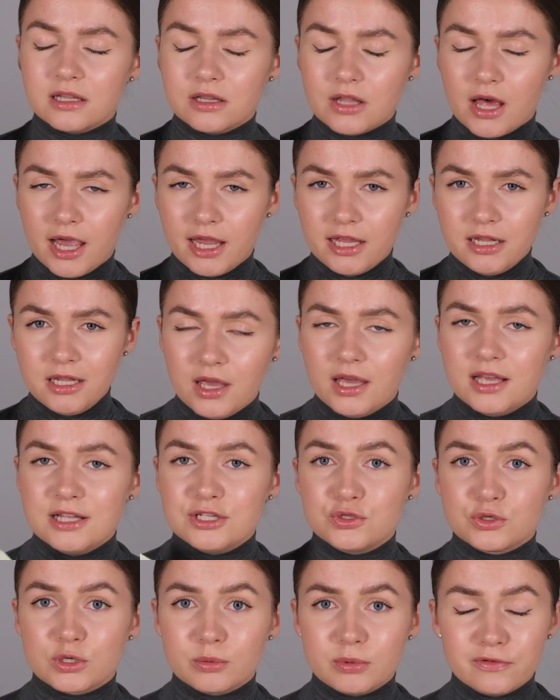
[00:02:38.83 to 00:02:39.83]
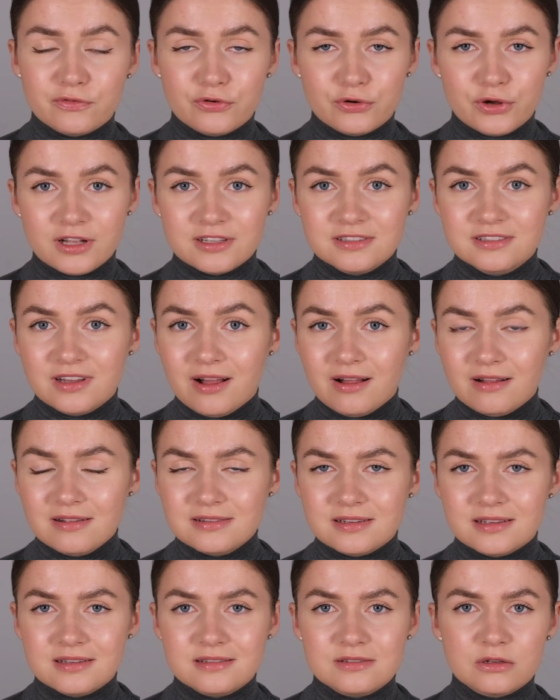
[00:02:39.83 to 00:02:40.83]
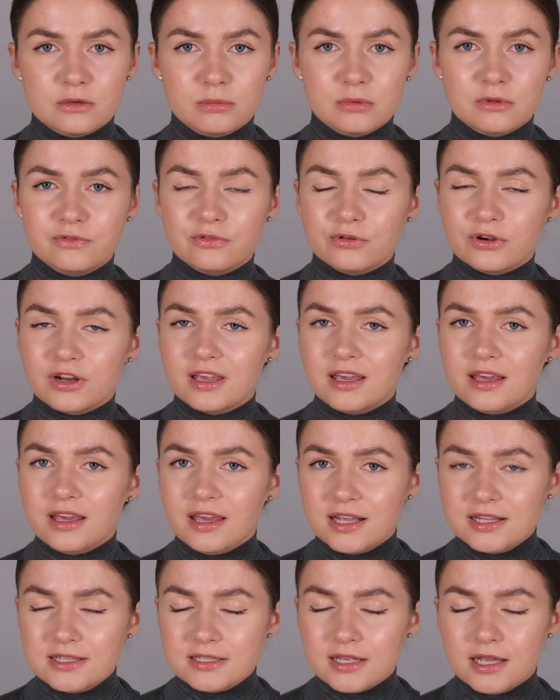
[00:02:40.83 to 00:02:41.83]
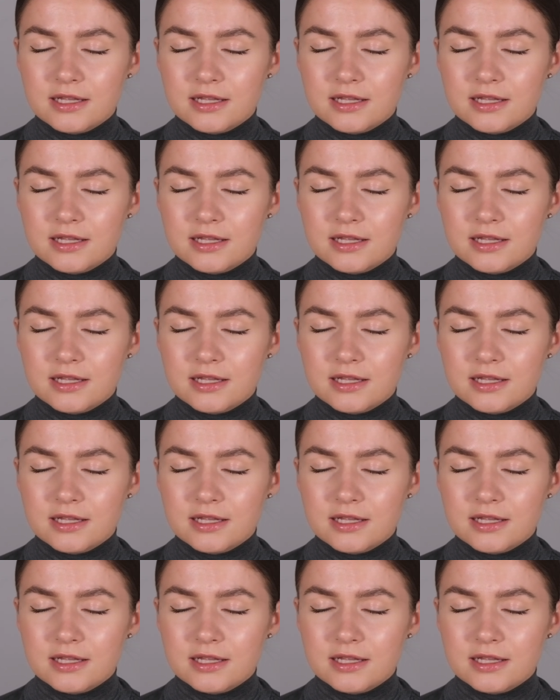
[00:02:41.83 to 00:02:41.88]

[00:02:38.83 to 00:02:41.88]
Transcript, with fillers: line. It's suitable for adults, it's suitable for kids.